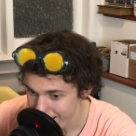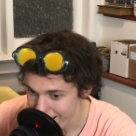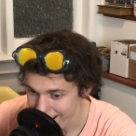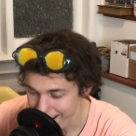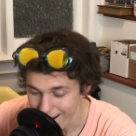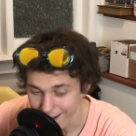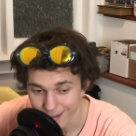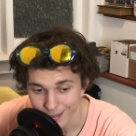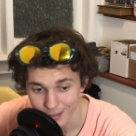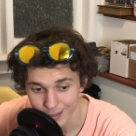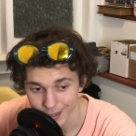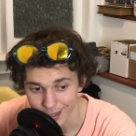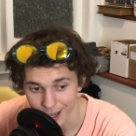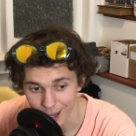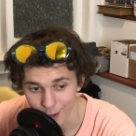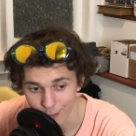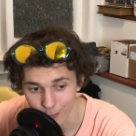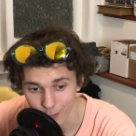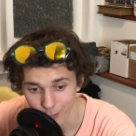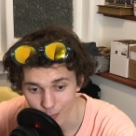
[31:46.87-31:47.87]
yeah, and
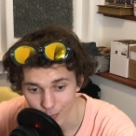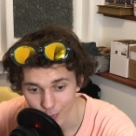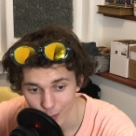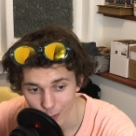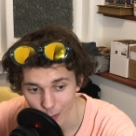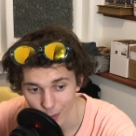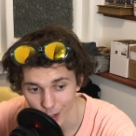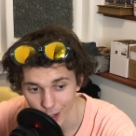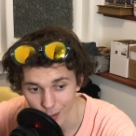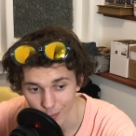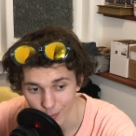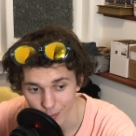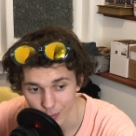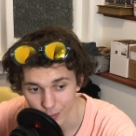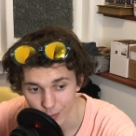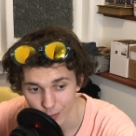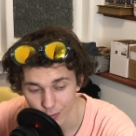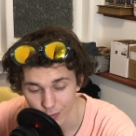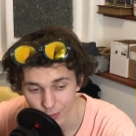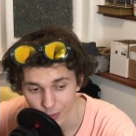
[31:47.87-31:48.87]
I want to
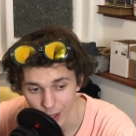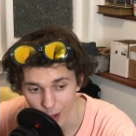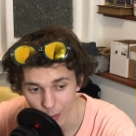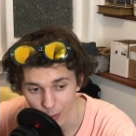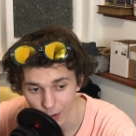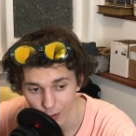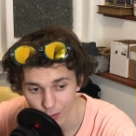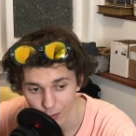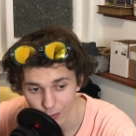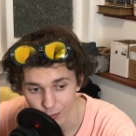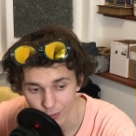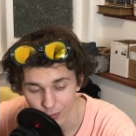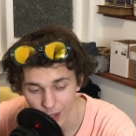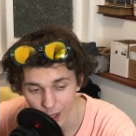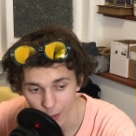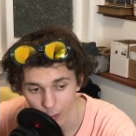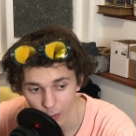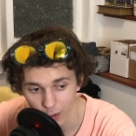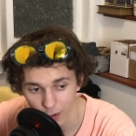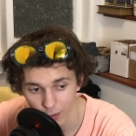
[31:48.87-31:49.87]
I want to,
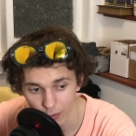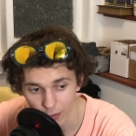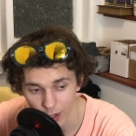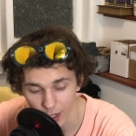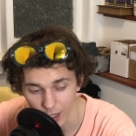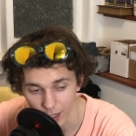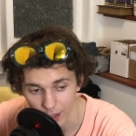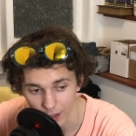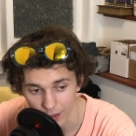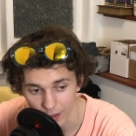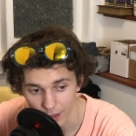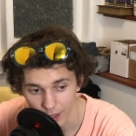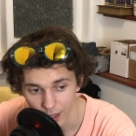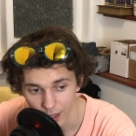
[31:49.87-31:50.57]
I want to fucking,